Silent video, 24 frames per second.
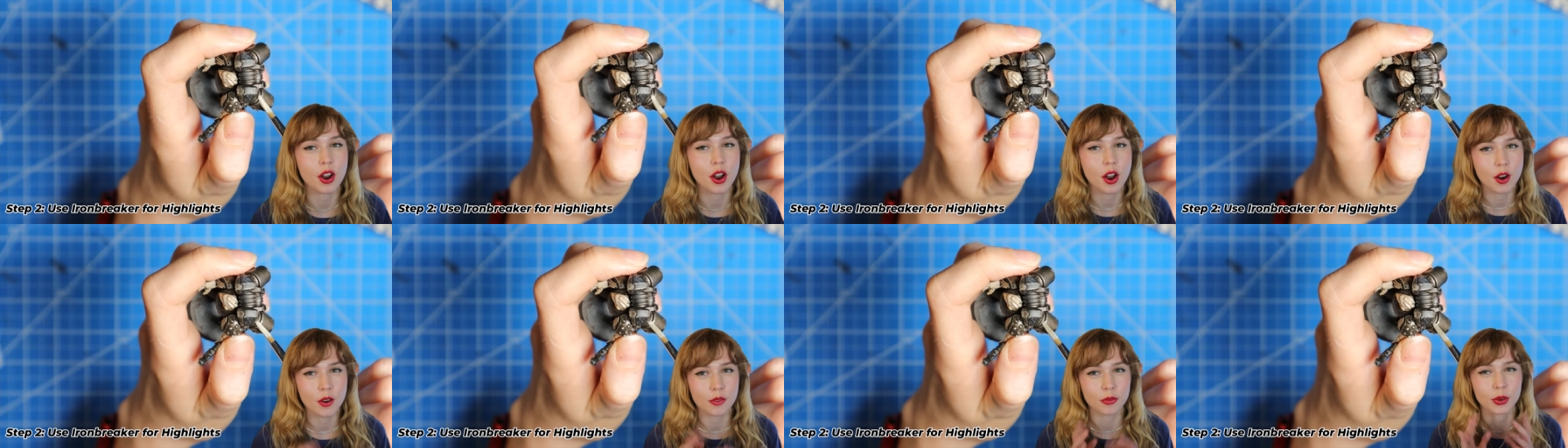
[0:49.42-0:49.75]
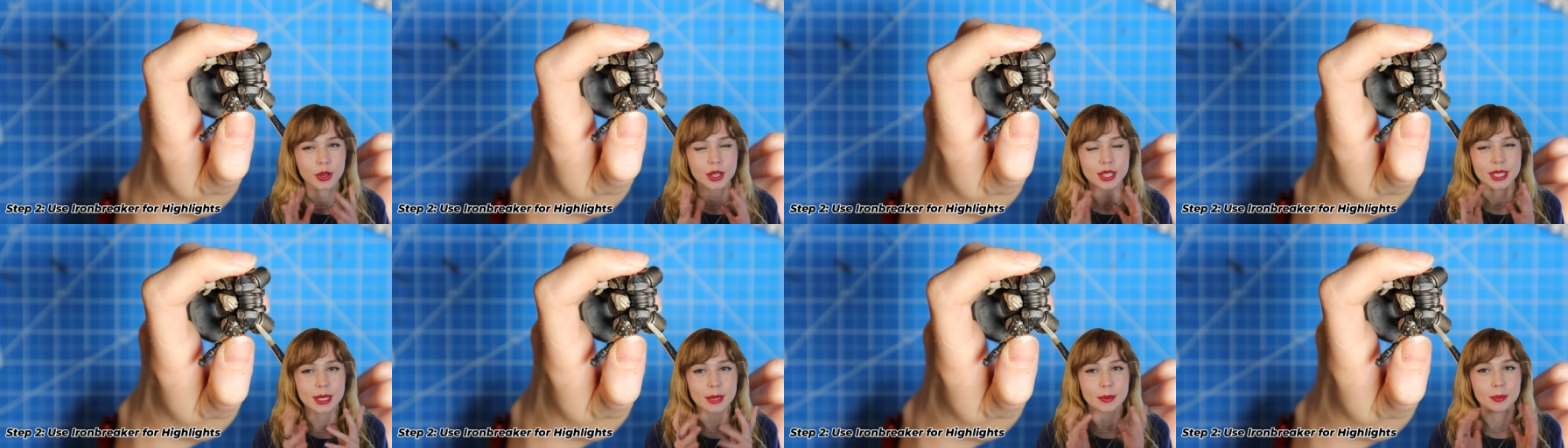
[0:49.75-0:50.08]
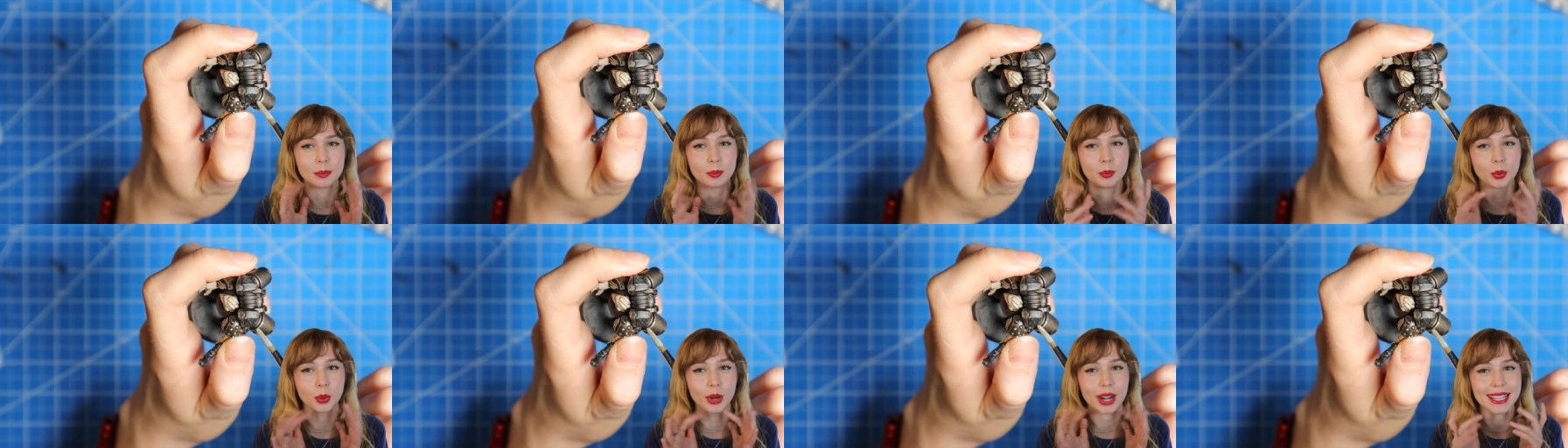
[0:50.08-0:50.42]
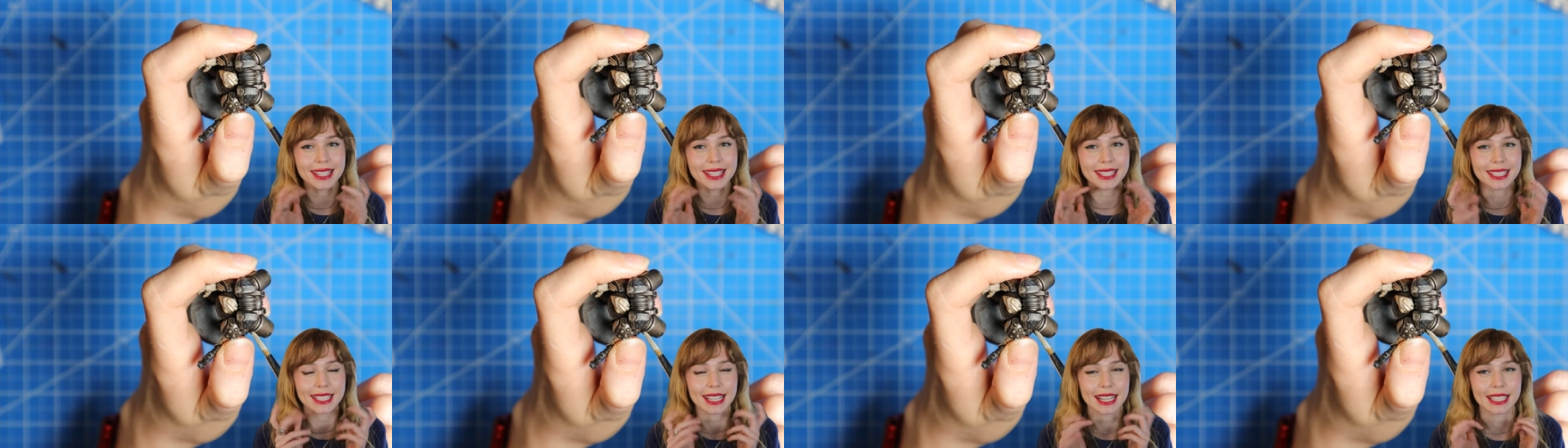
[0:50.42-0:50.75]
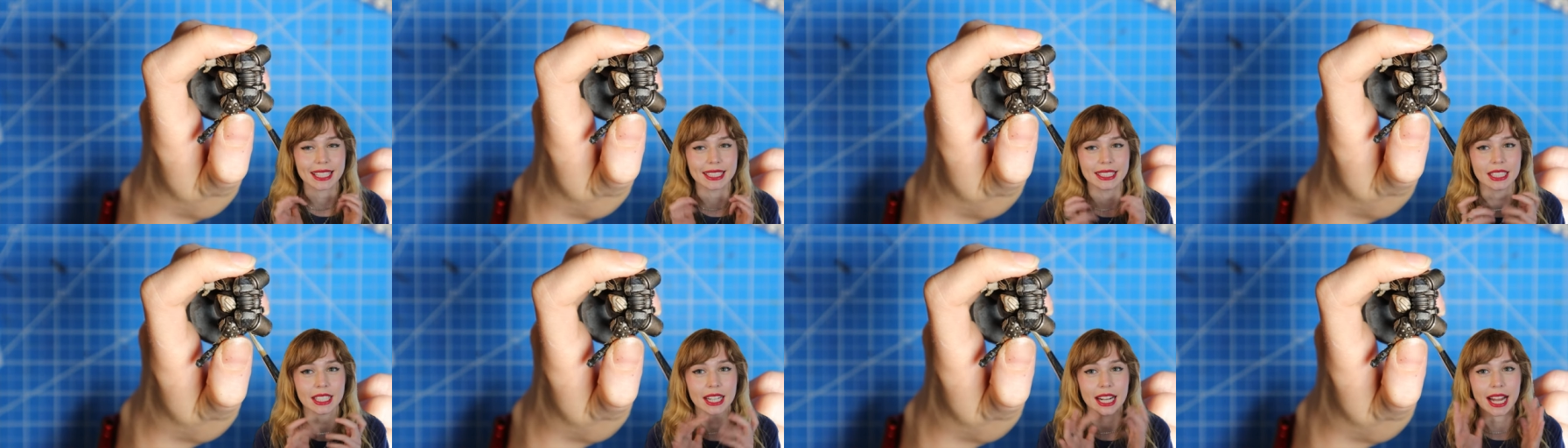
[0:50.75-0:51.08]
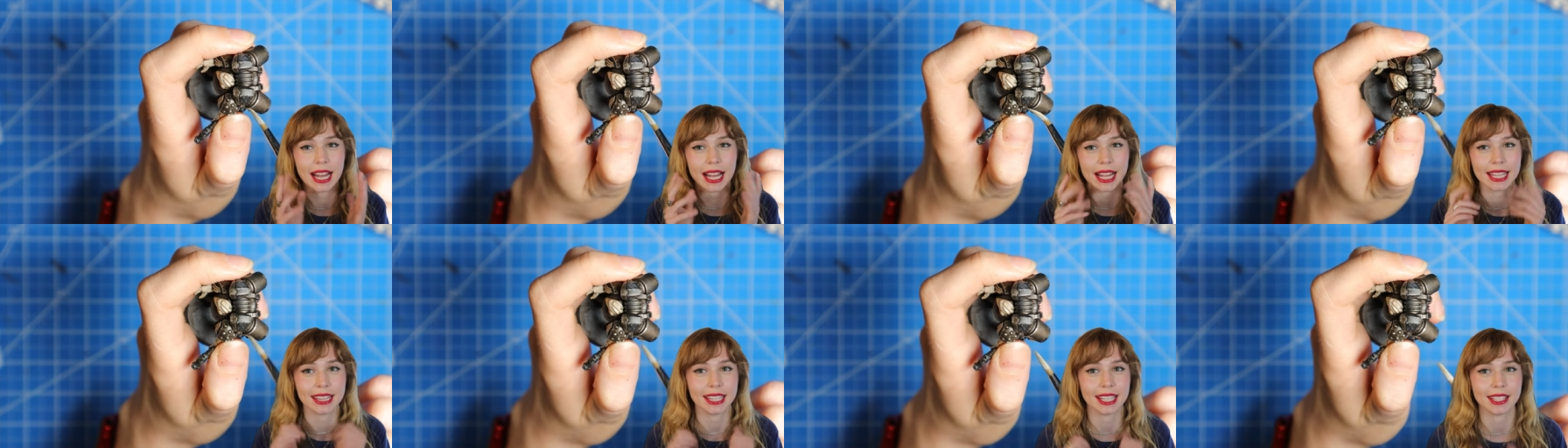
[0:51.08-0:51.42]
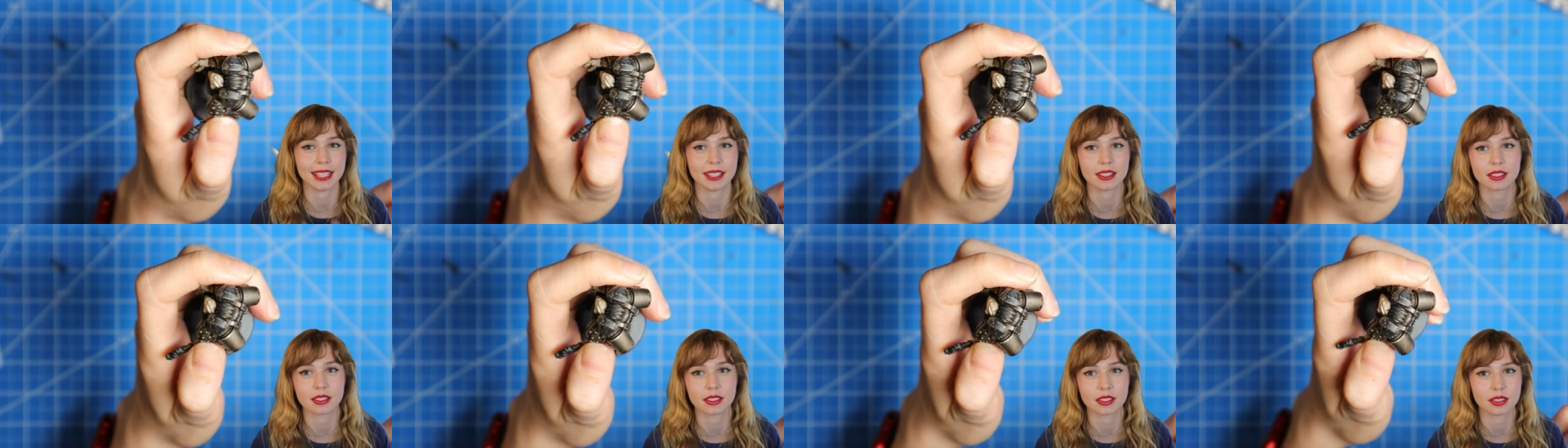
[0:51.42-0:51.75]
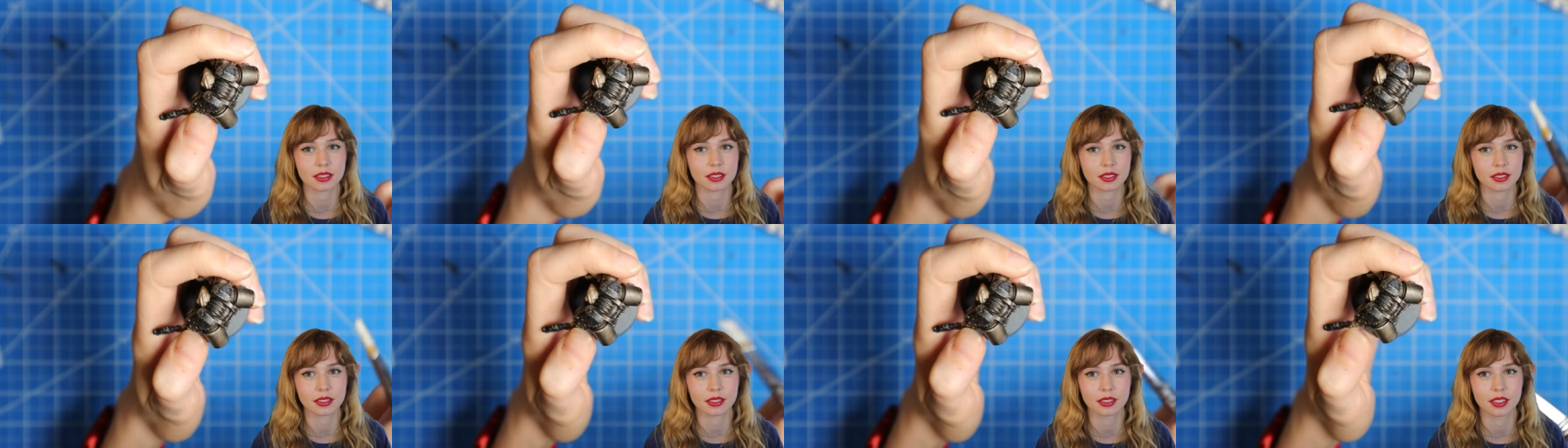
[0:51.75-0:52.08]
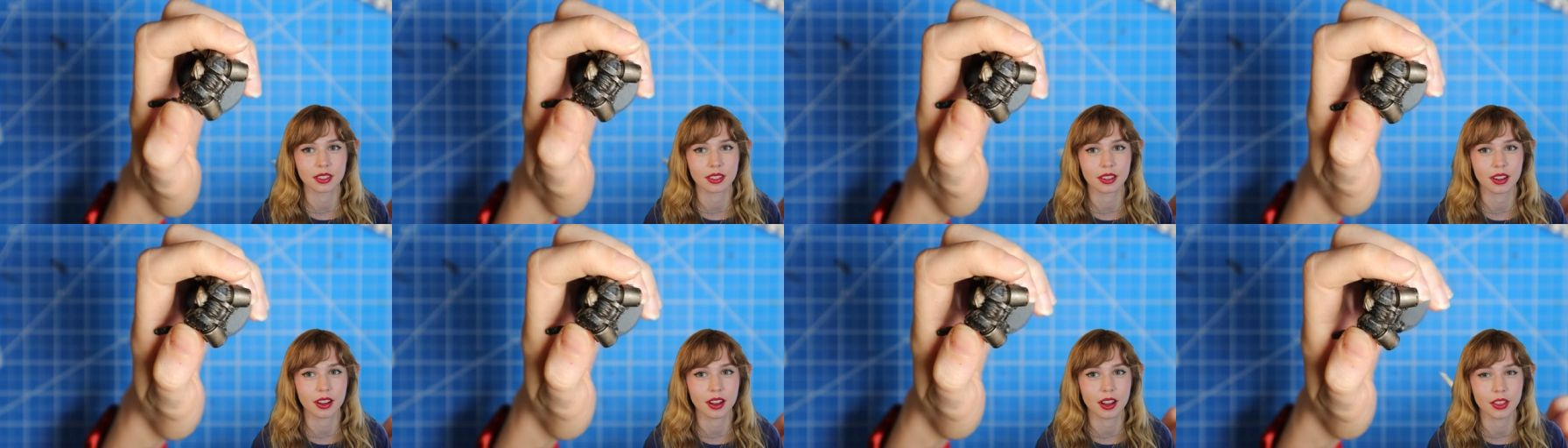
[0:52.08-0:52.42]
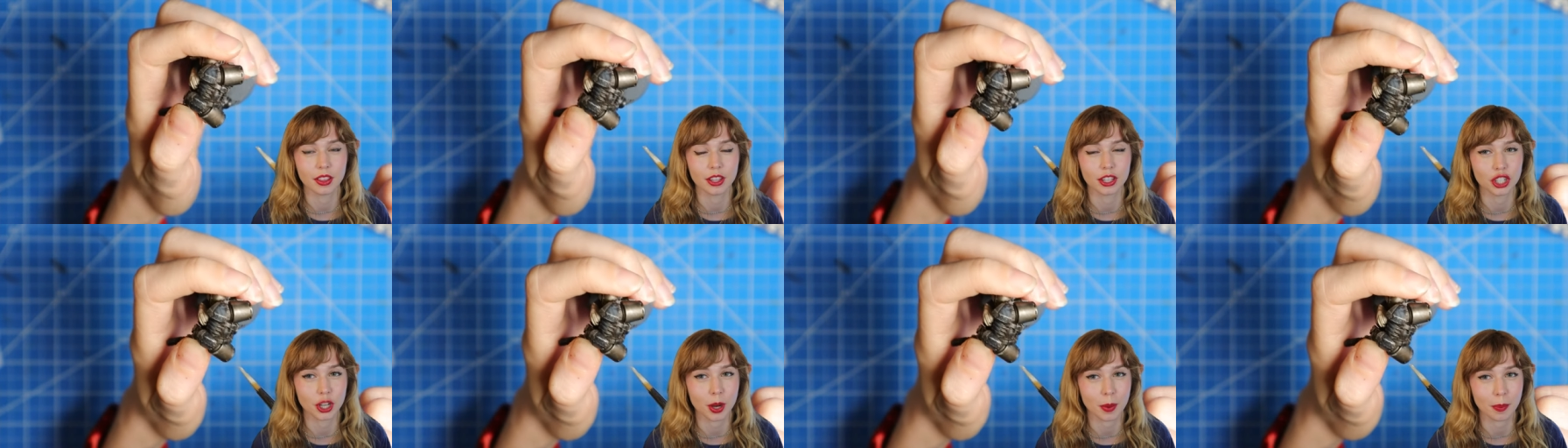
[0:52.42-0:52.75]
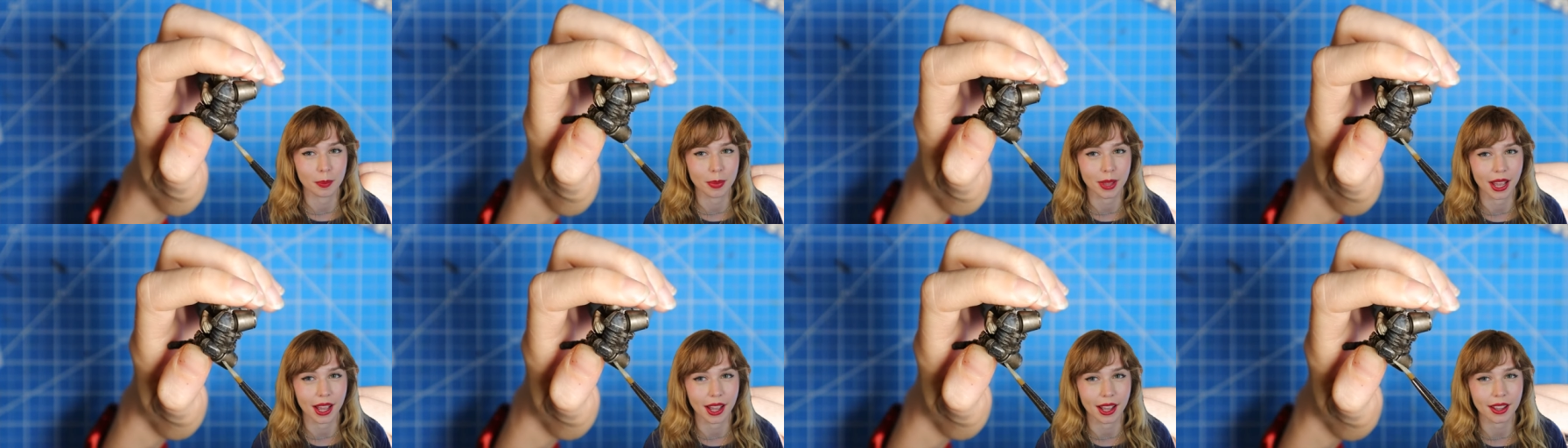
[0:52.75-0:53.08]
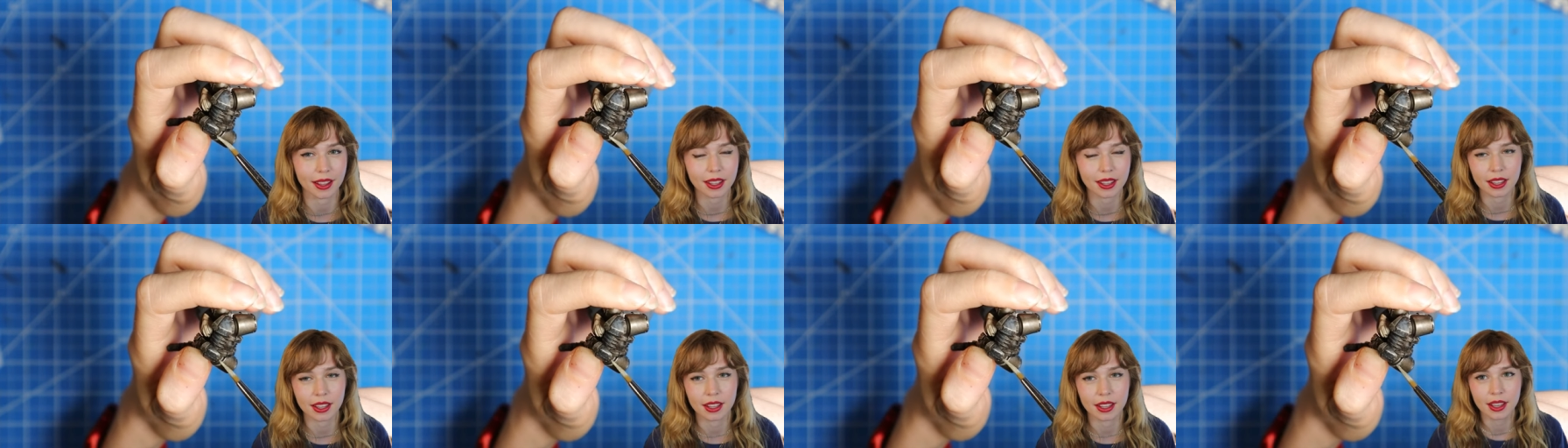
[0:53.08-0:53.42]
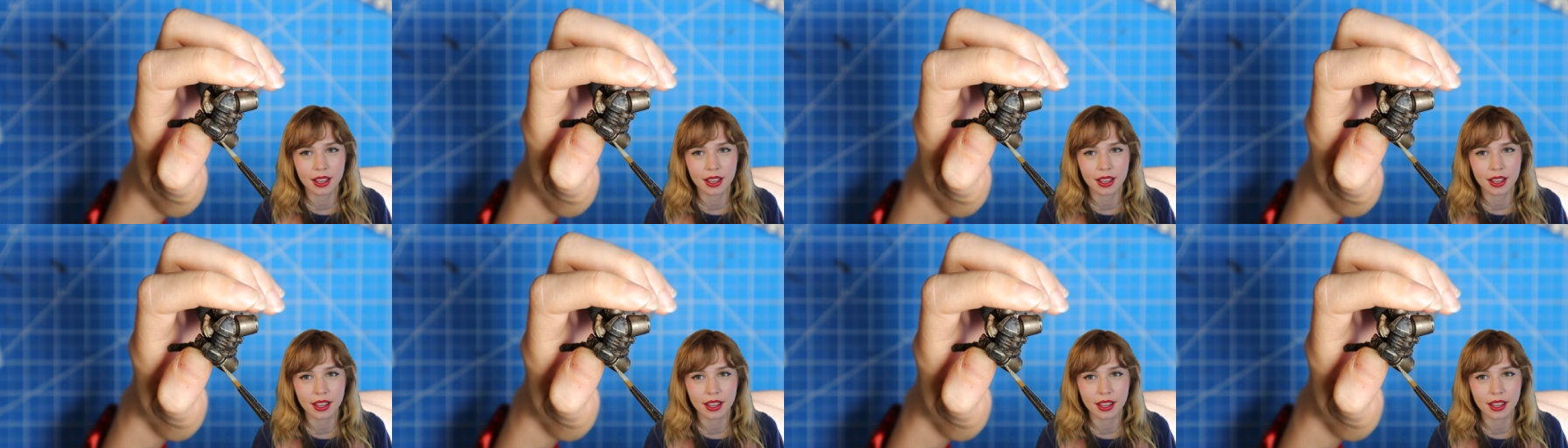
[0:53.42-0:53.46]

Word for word: for some bright little highlights on the jump pack.